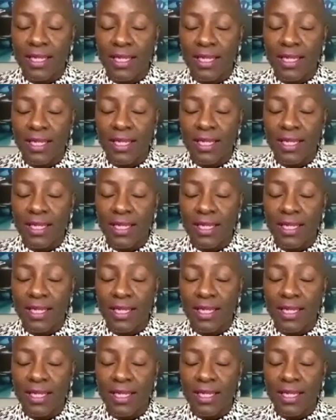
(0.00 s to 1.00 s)
I like it.
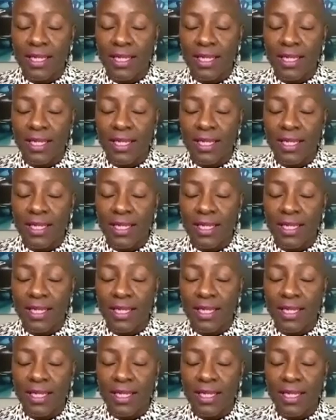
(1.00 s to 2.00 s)

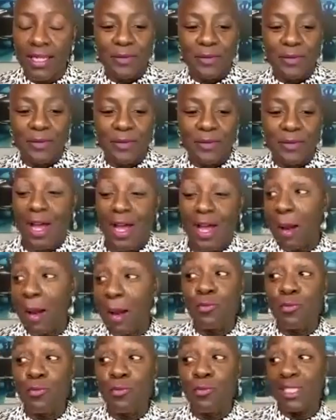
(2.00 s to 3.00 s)
Yeah, I like it.
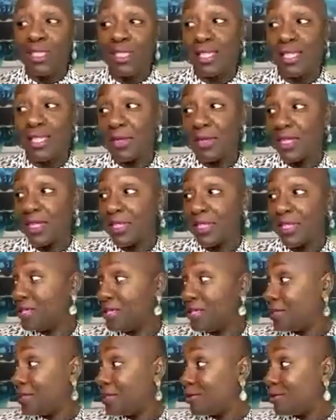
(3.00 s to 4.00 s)
So I, am really
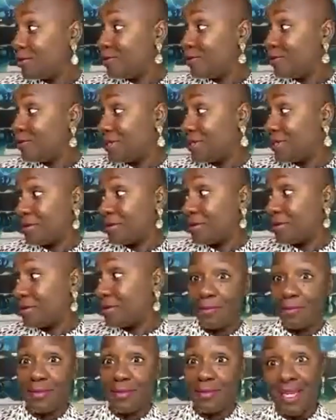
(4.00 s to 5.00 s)
taking some of this in too,
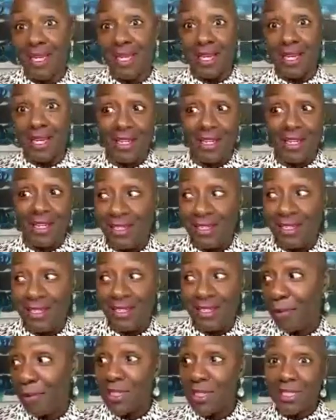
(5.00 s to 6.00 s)
because uh,
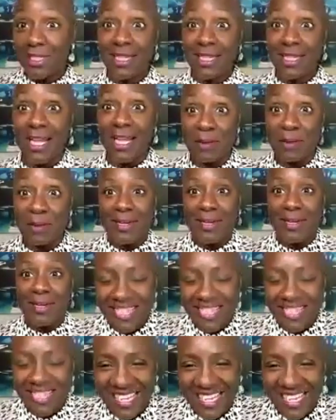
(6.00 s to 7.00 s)
yeah, I'm looking
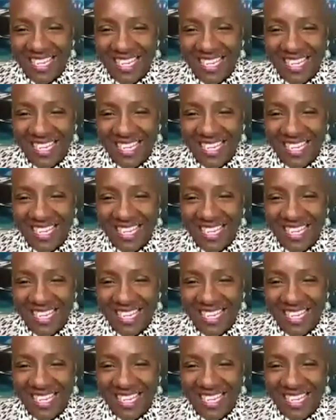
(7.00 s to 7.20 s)
at him.